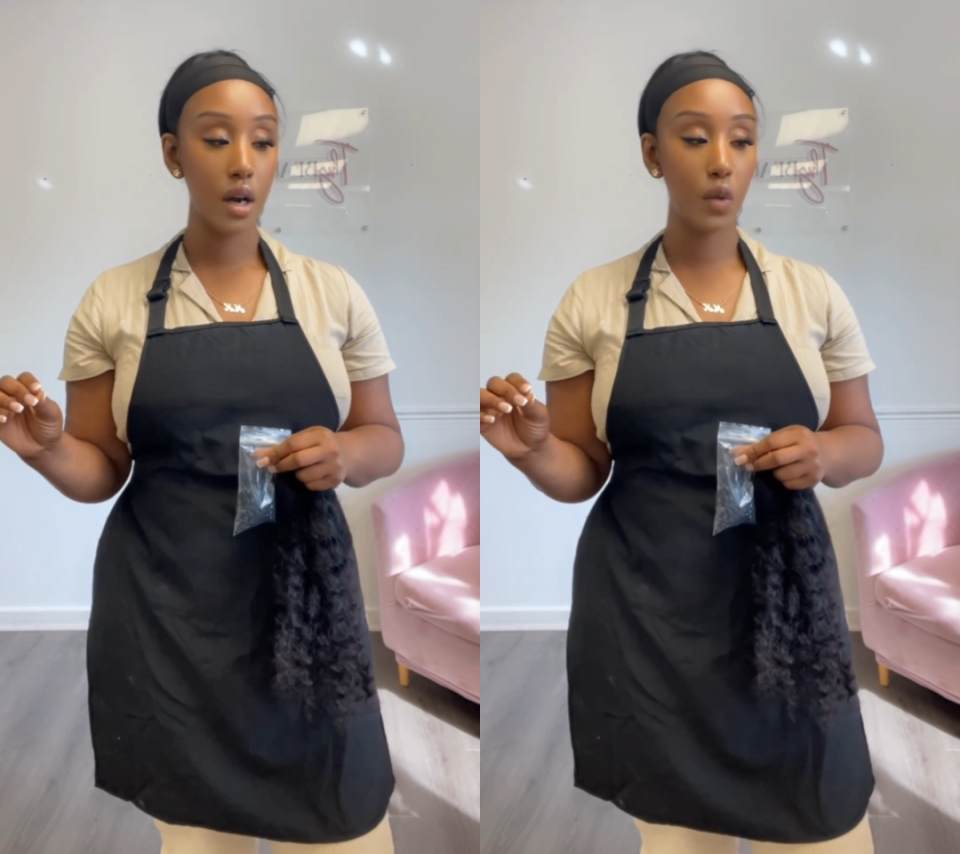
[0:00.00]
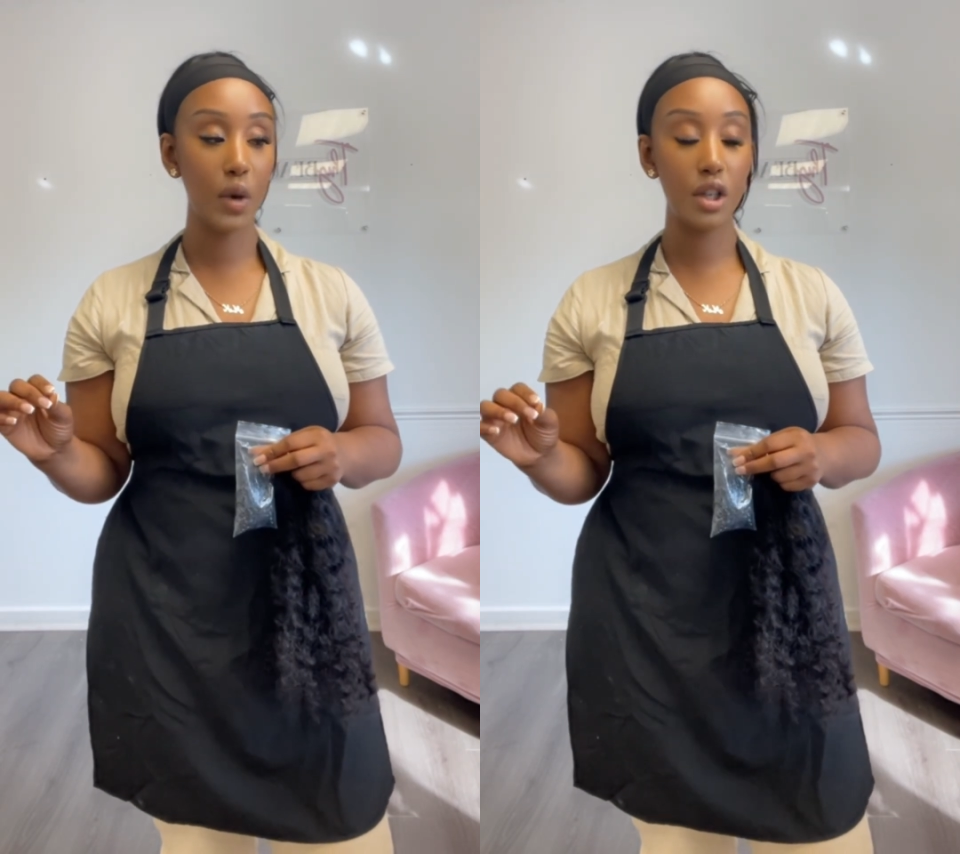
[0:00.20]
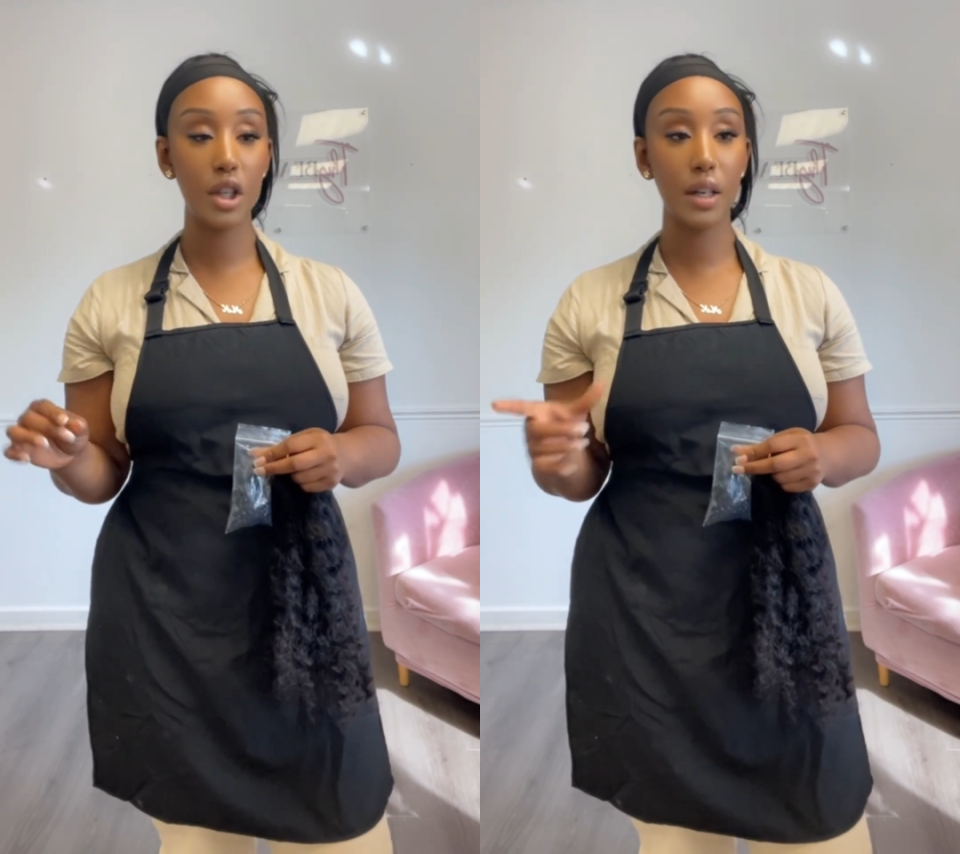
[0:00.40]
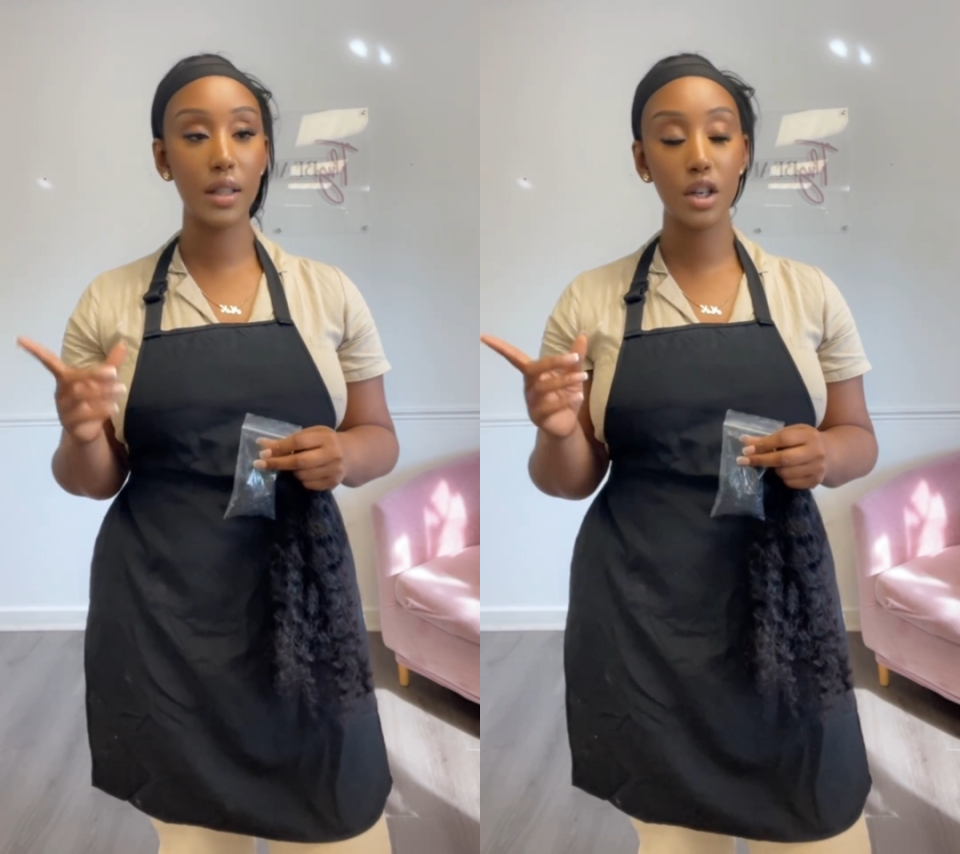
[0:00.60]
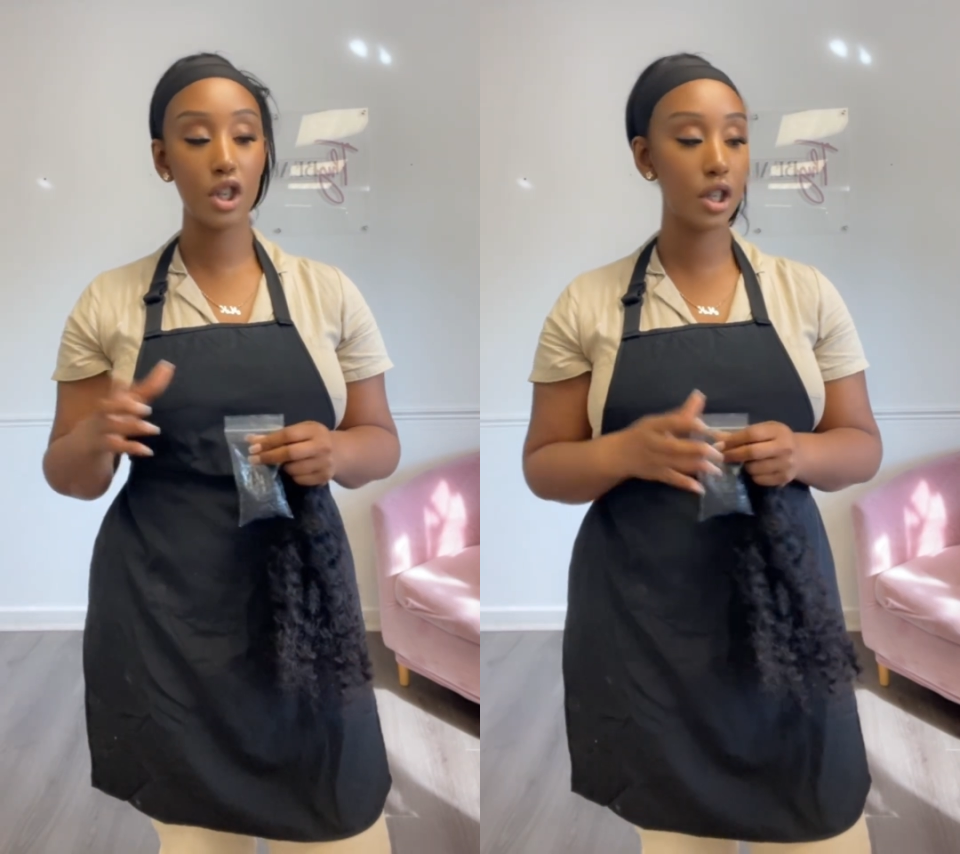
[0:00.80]
which
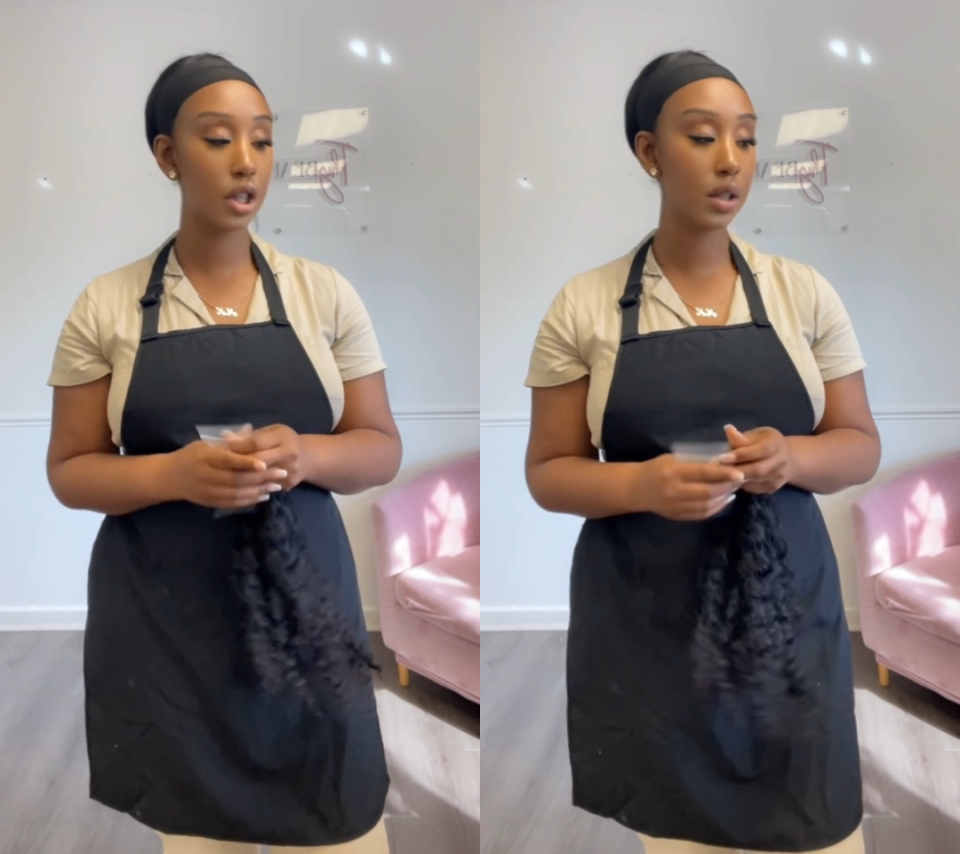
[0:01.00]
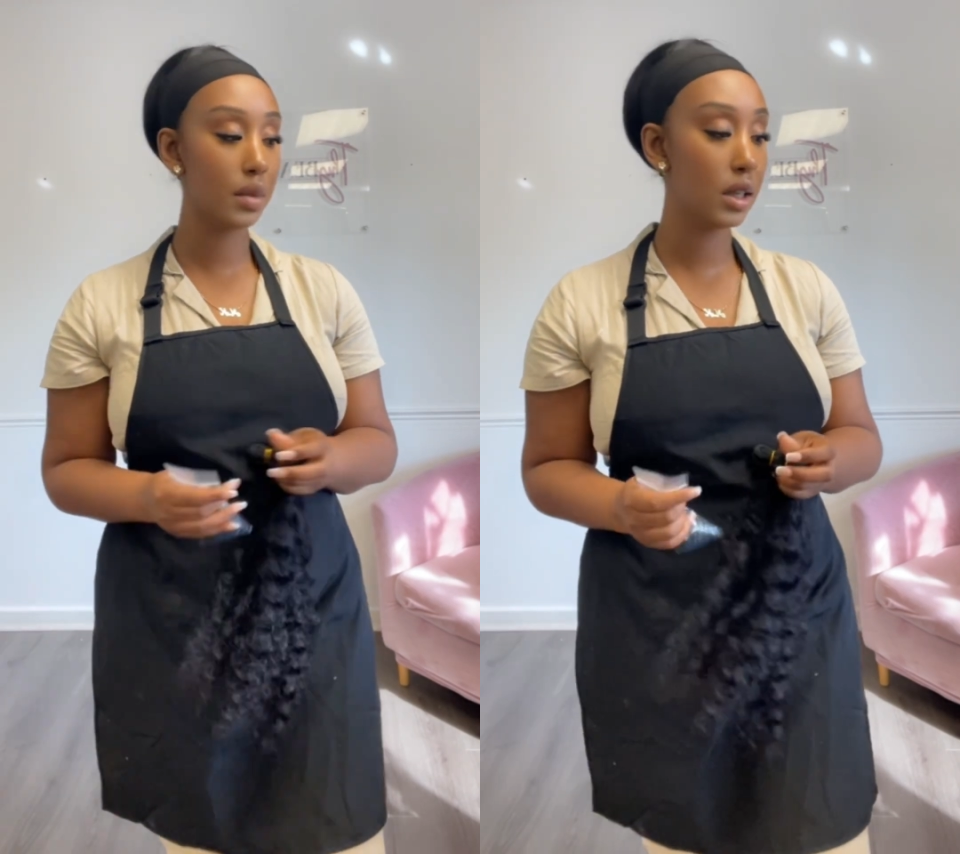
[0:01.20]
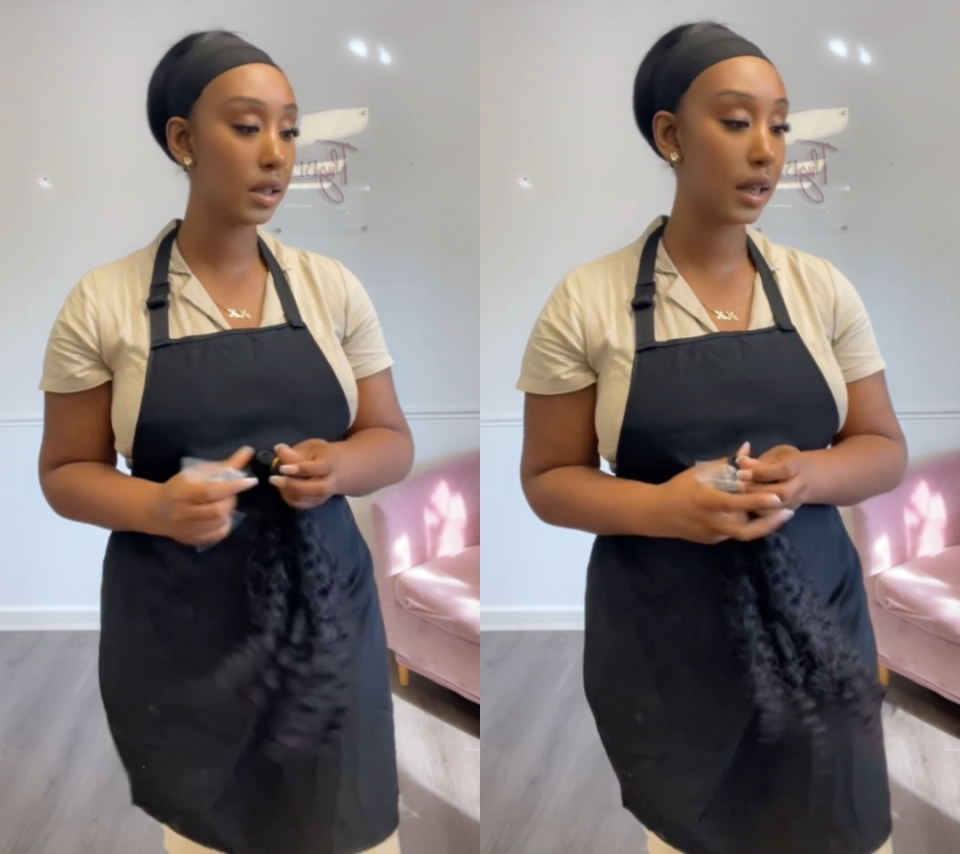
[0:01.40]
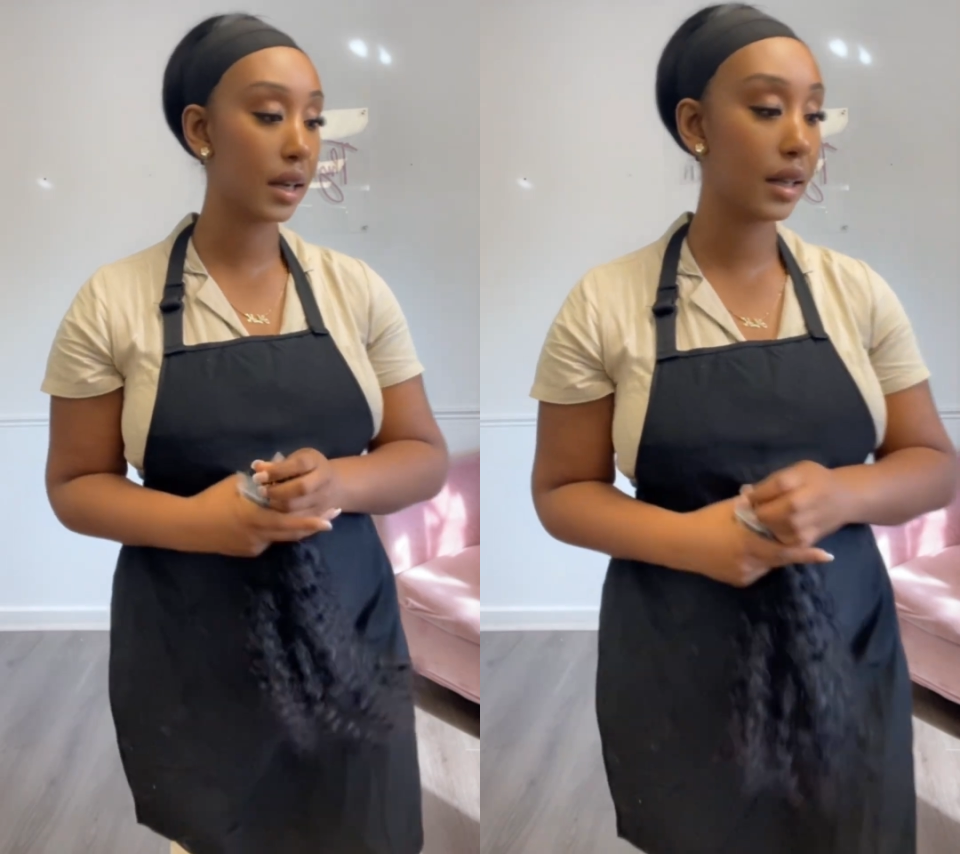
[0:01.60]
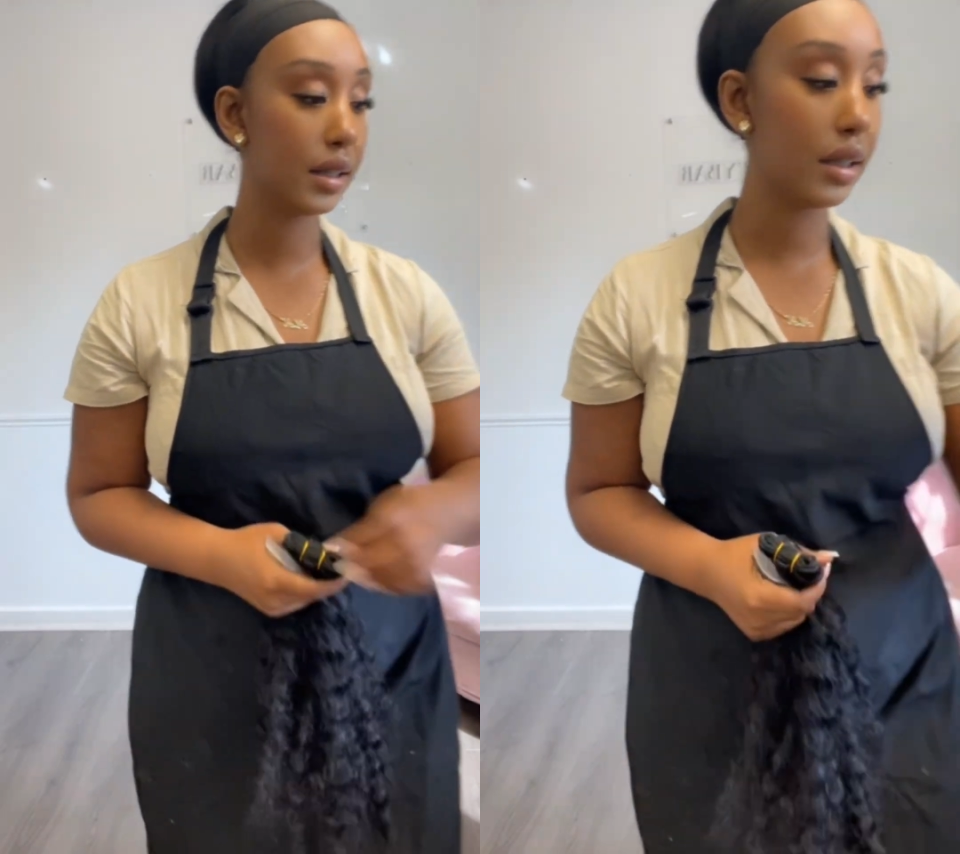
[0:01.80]
essentially just means like
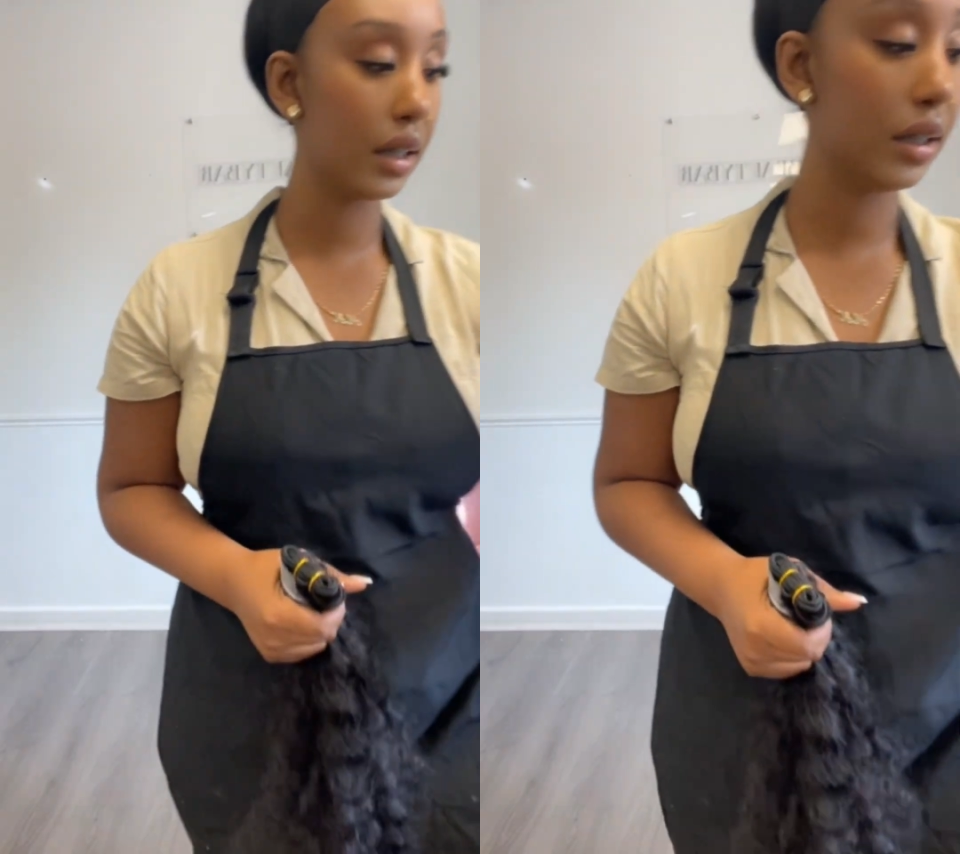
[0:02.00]
a stick